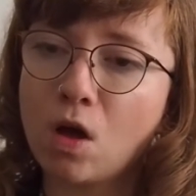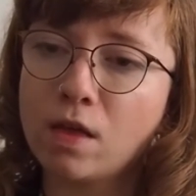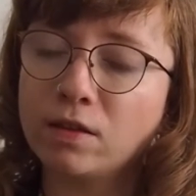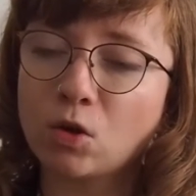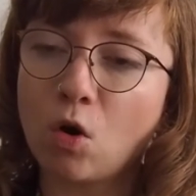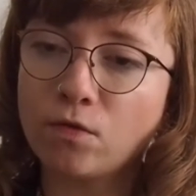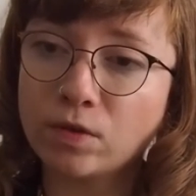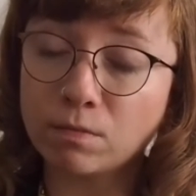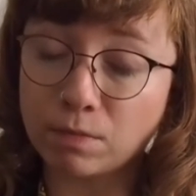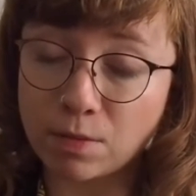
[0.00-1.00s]
it's
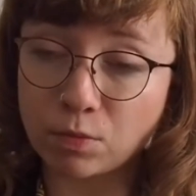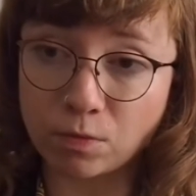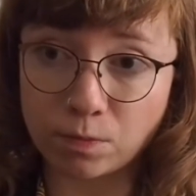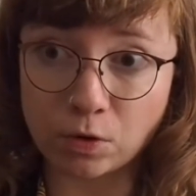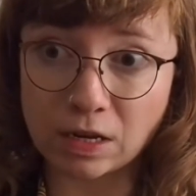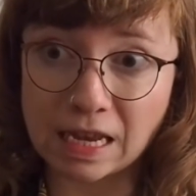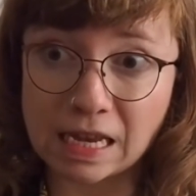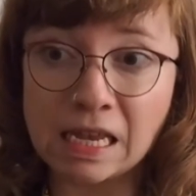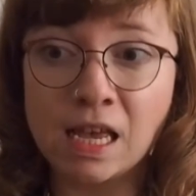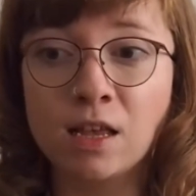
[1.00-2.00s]
often people
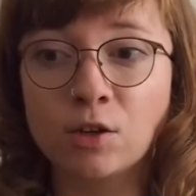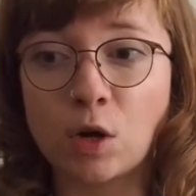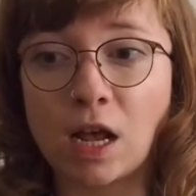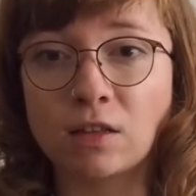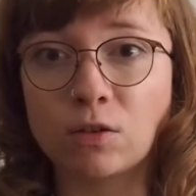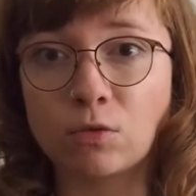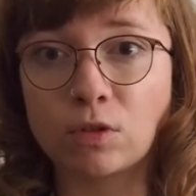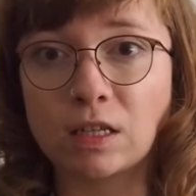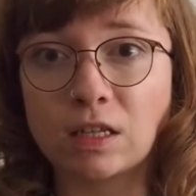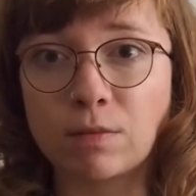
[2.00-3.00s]
bully trans and
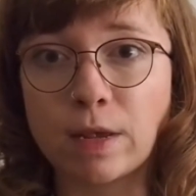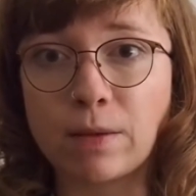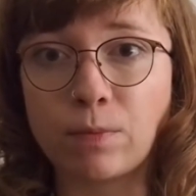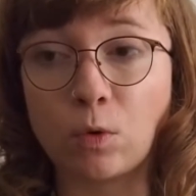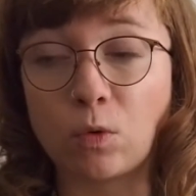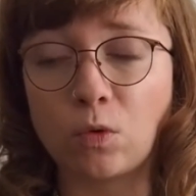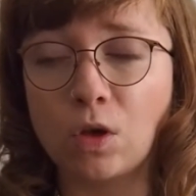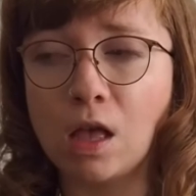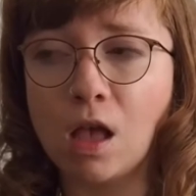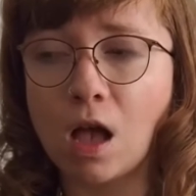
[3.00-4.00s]
autistic people
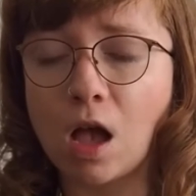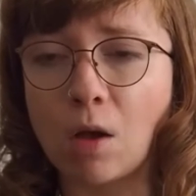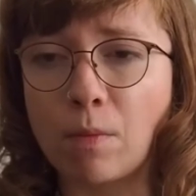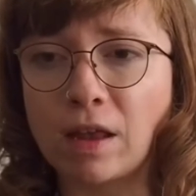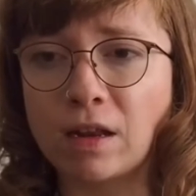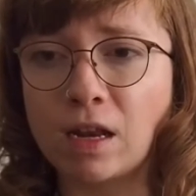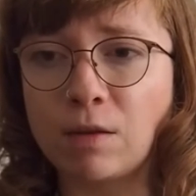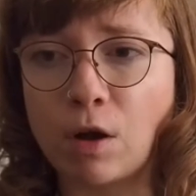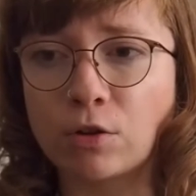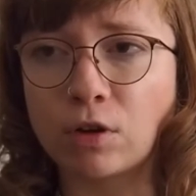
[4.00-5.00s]
and any
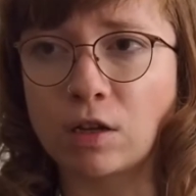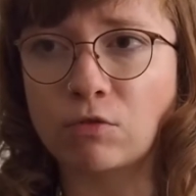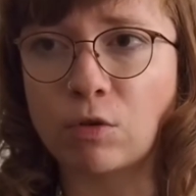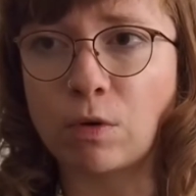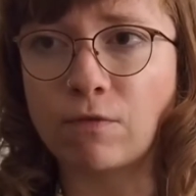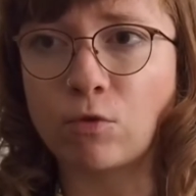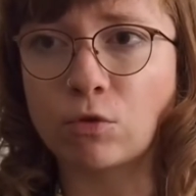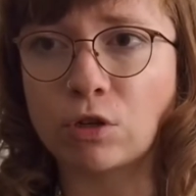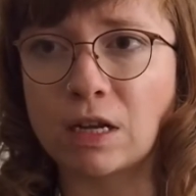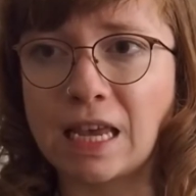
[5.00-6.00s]
marginalised group,
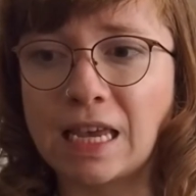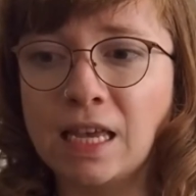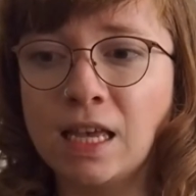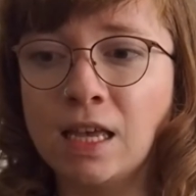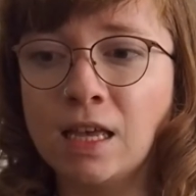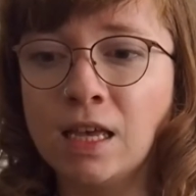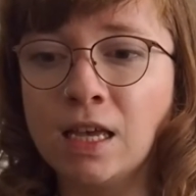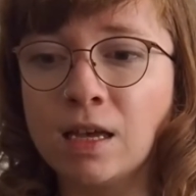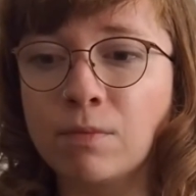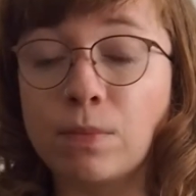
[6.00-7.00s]
unfortunately,
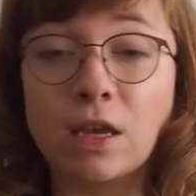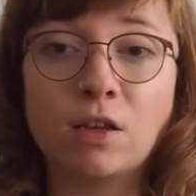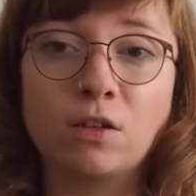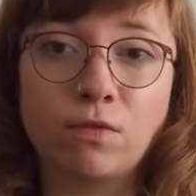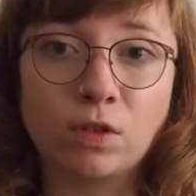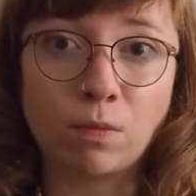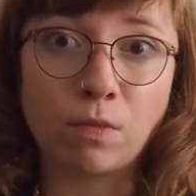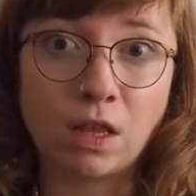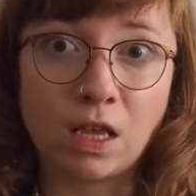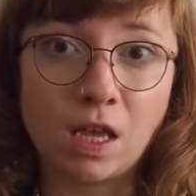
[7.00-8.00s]
because of some
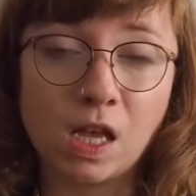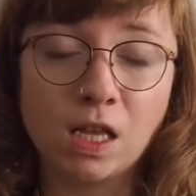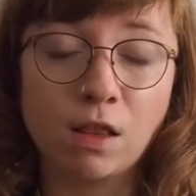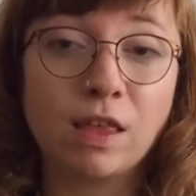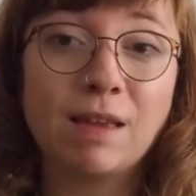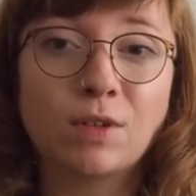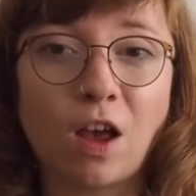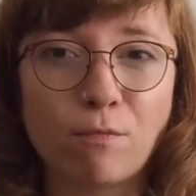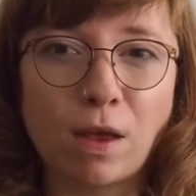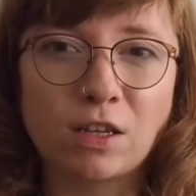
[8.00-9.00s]
of the themes that
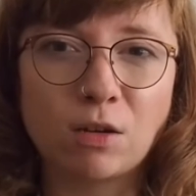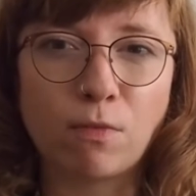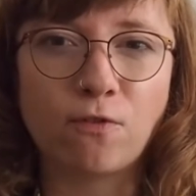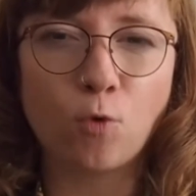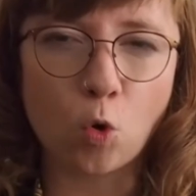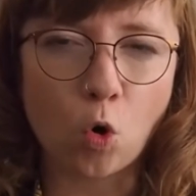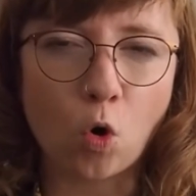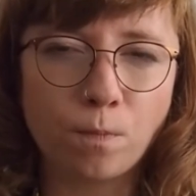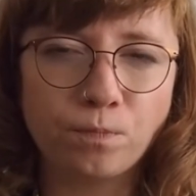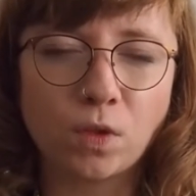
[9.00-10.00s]
I've mentioned
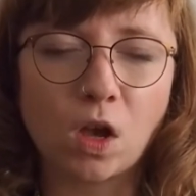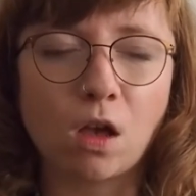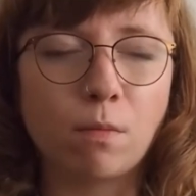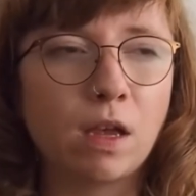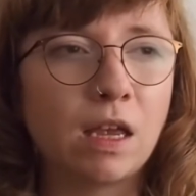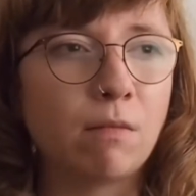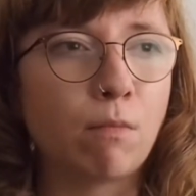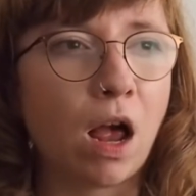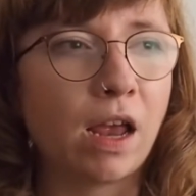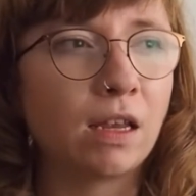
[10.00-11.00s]
before in
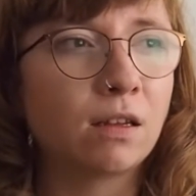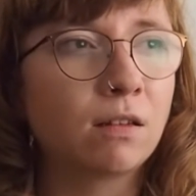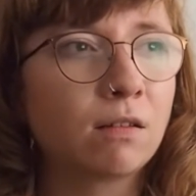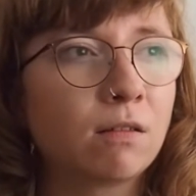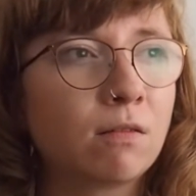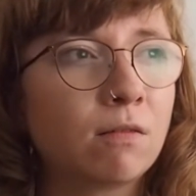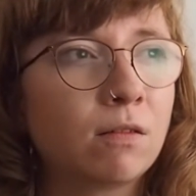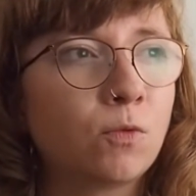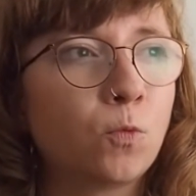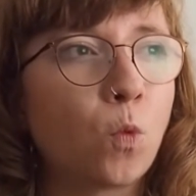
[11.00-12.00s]
my
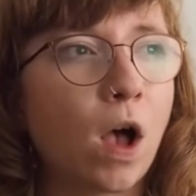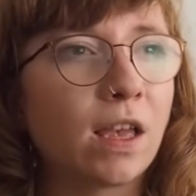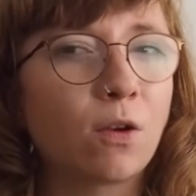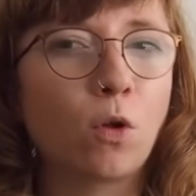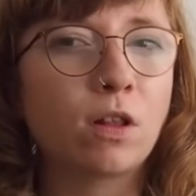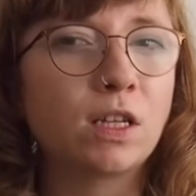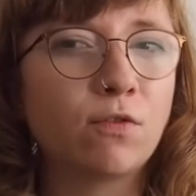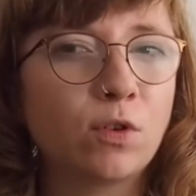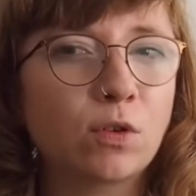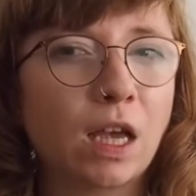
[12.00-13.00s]
Why Equality
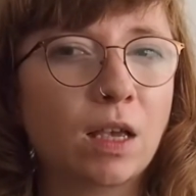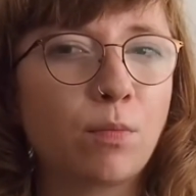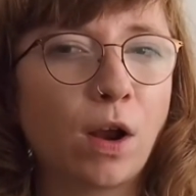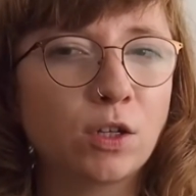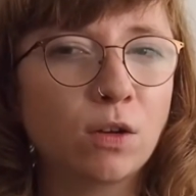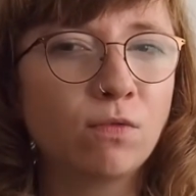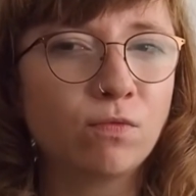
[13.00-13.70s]
Feels Like Oppression